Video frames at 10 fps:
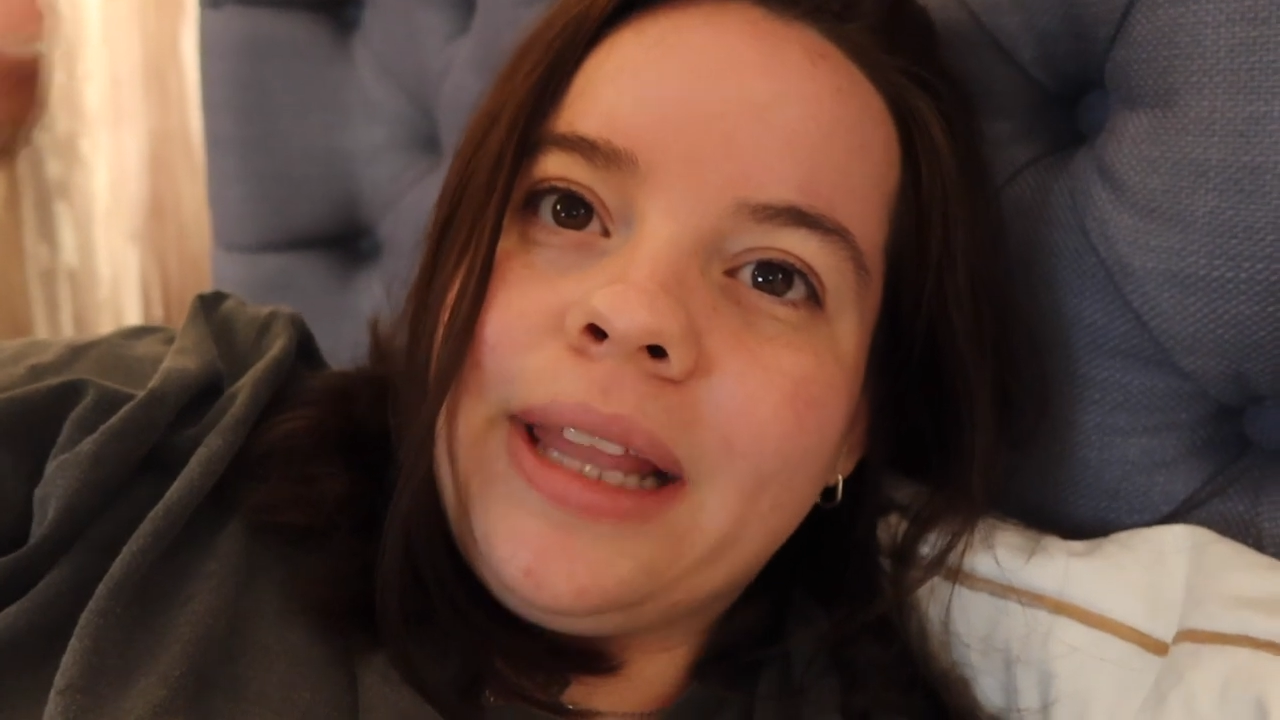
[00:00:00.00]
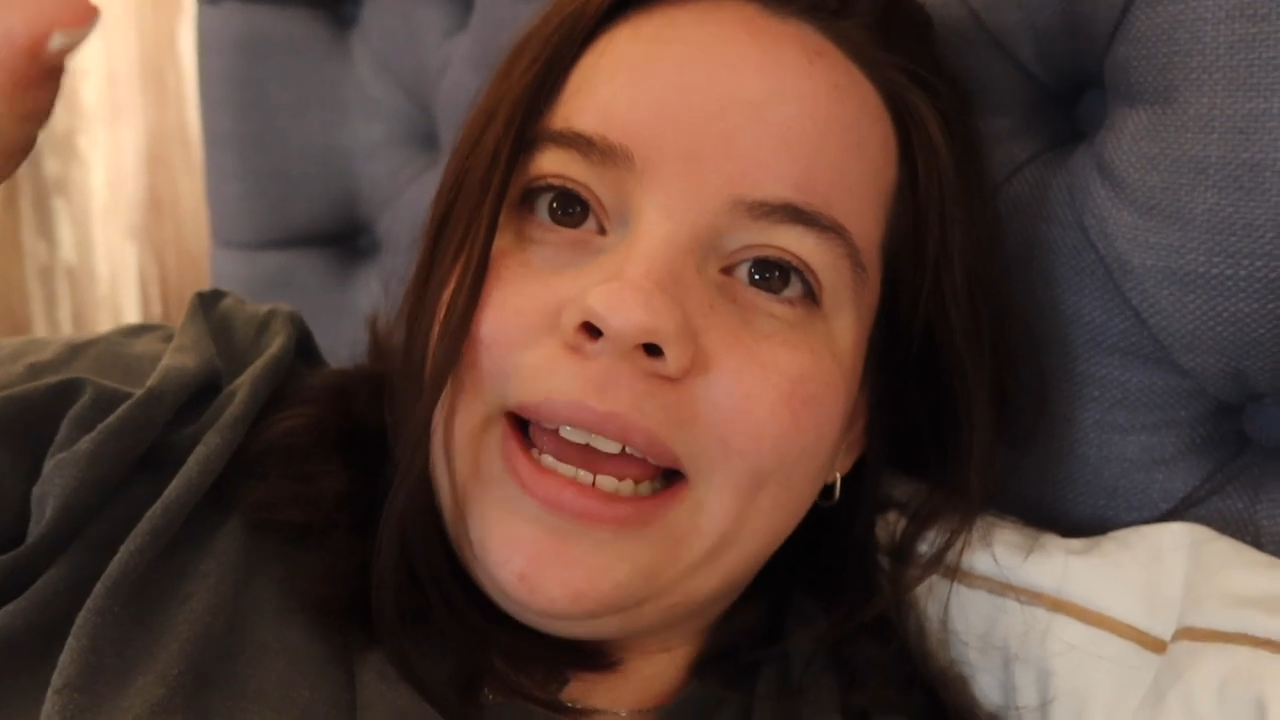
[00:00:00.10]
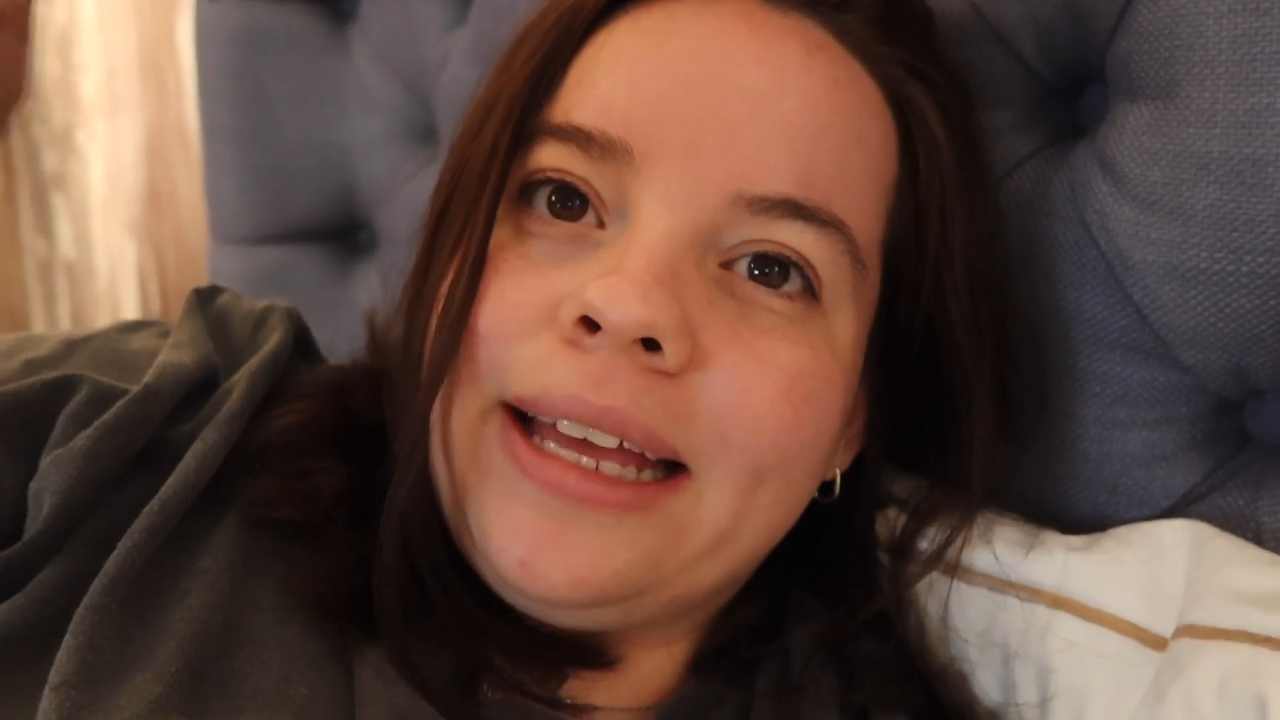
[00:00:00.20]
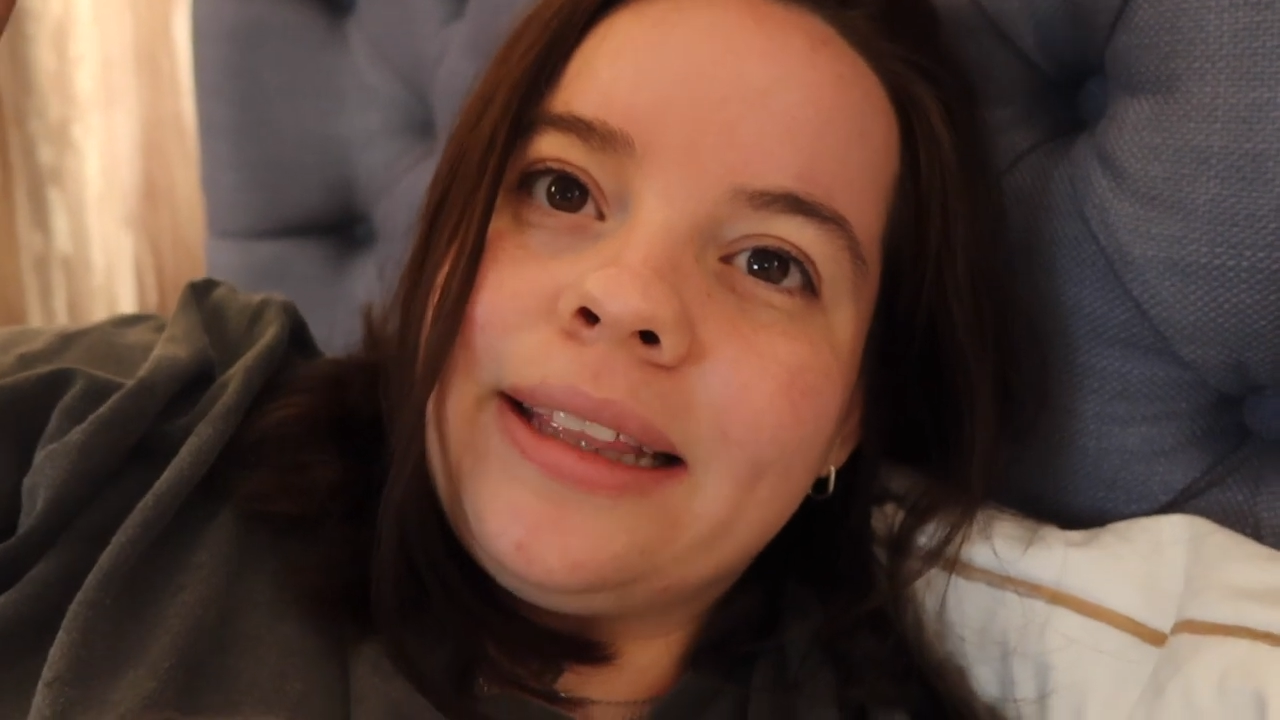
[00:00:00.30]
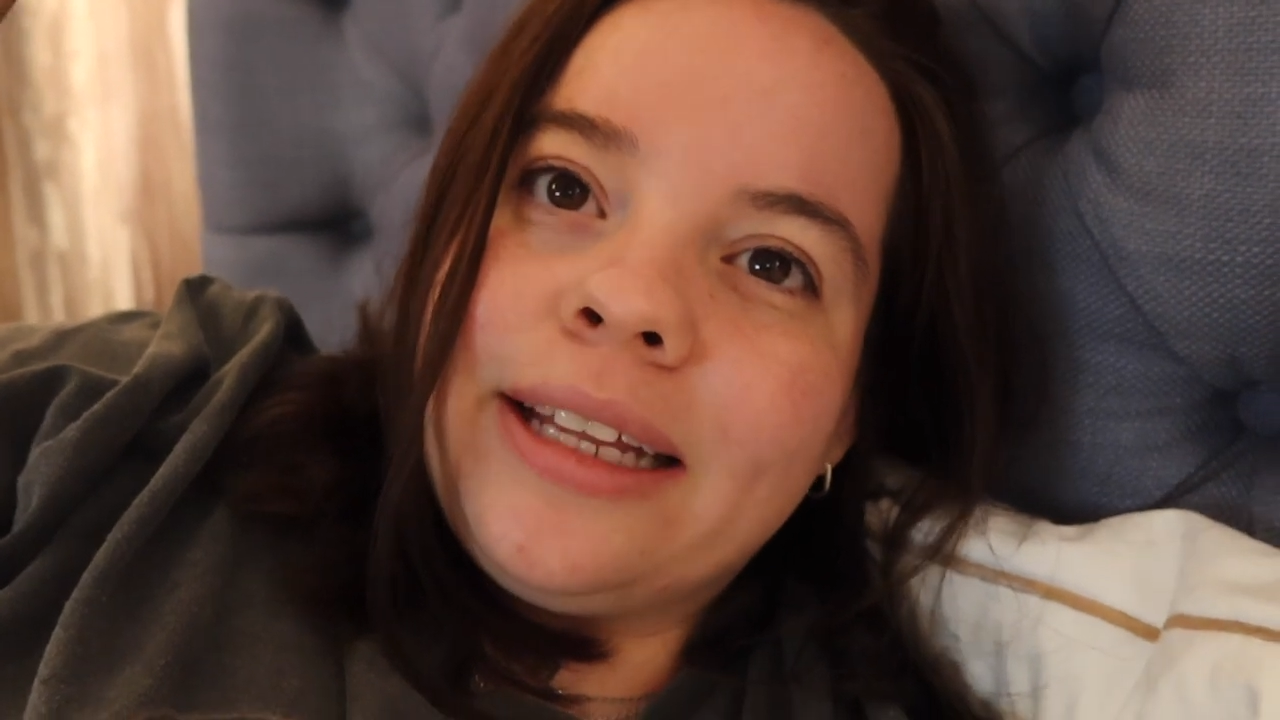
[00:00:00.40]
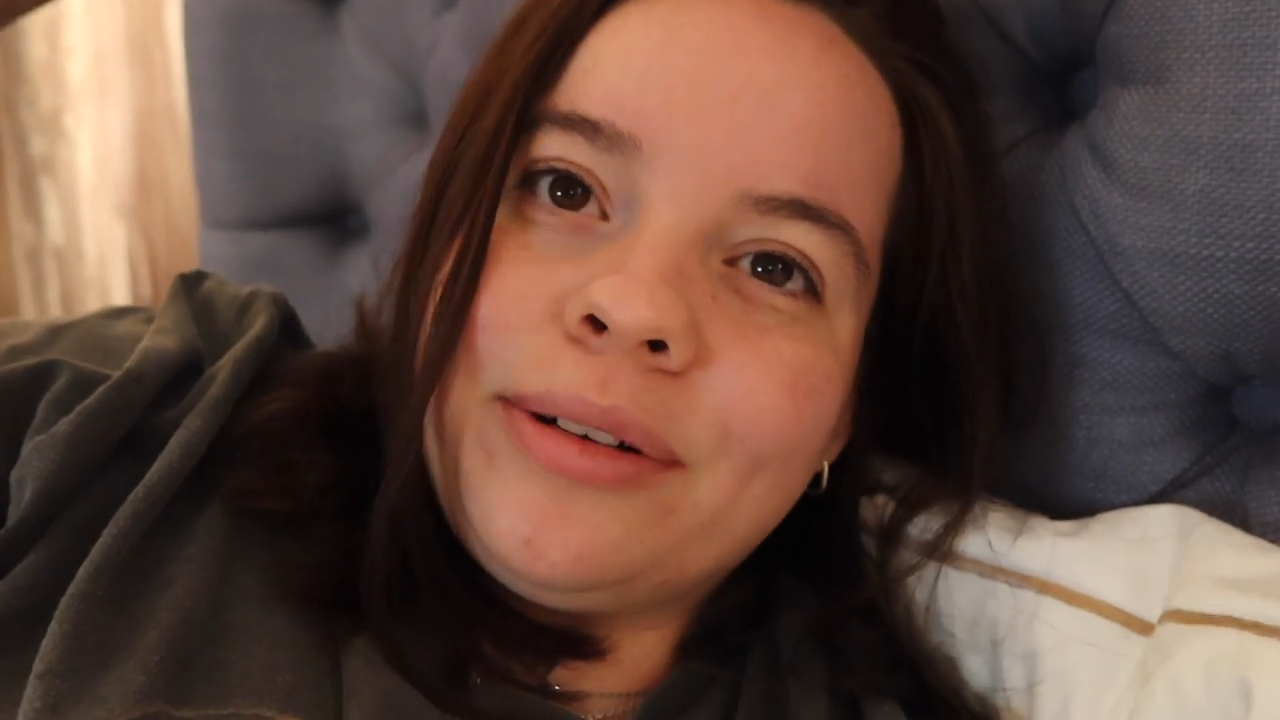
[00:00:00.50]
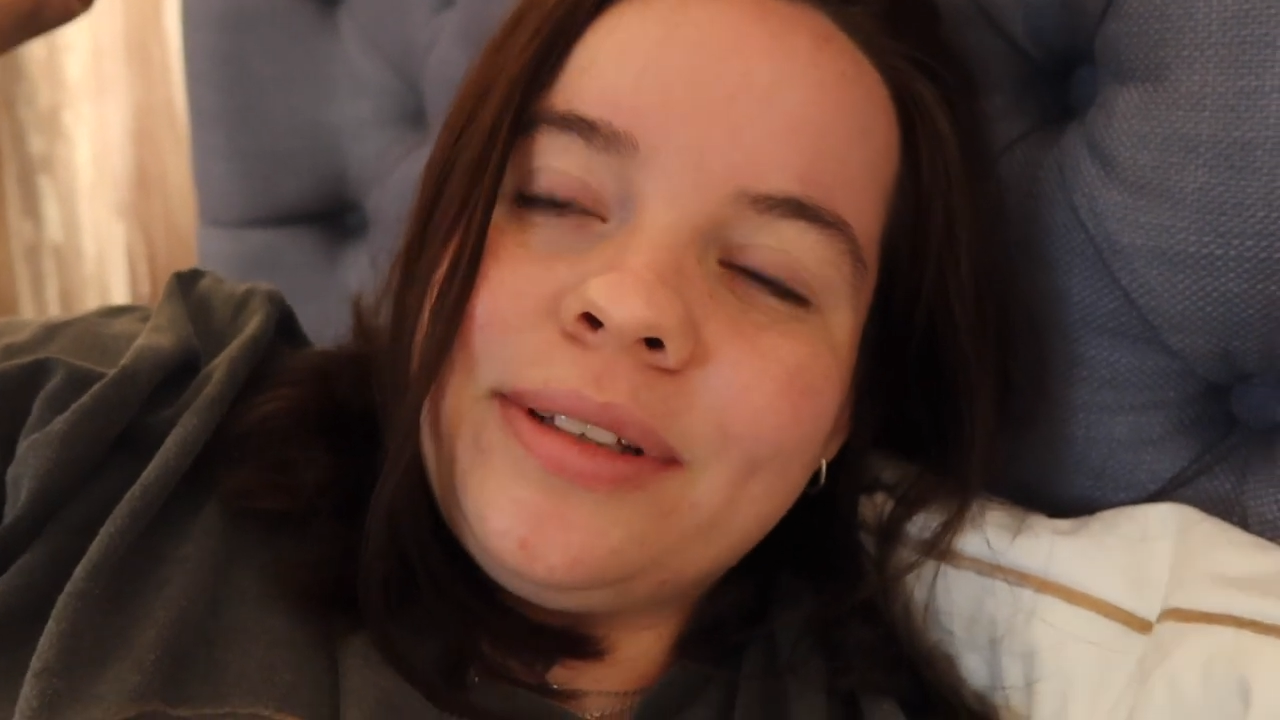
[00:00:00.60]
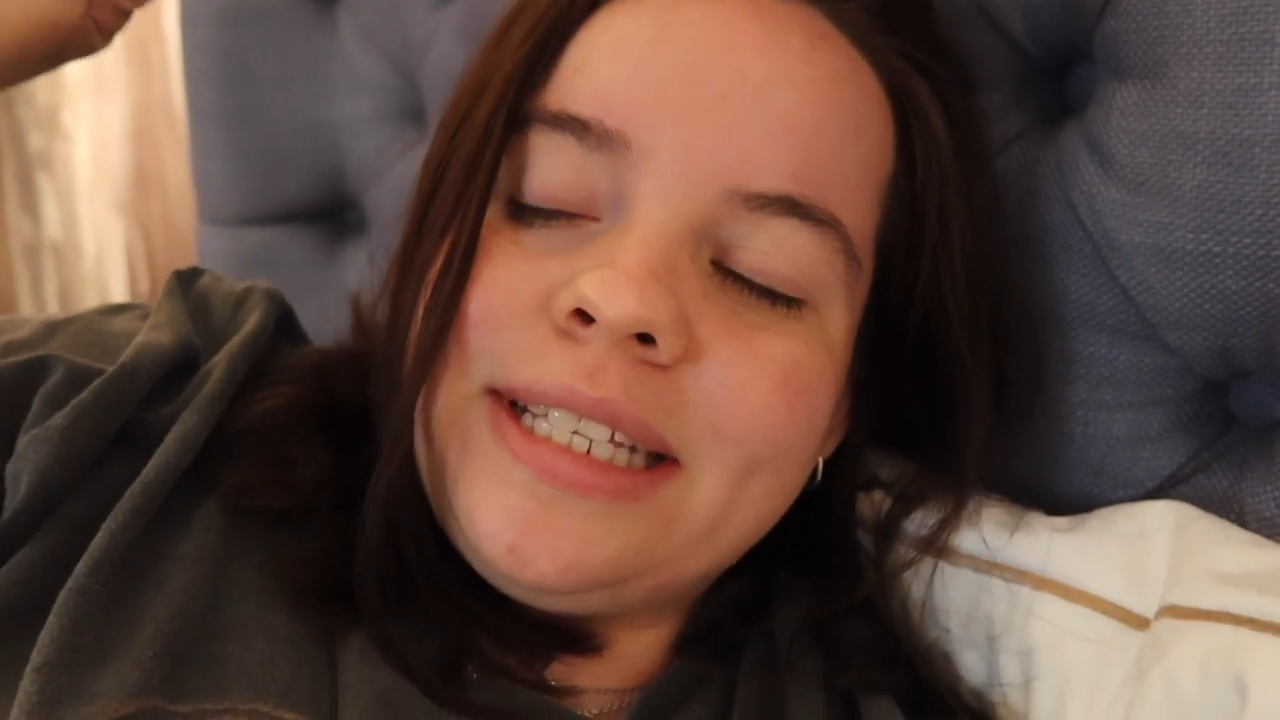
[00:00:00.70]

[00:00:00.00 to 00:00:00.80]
like little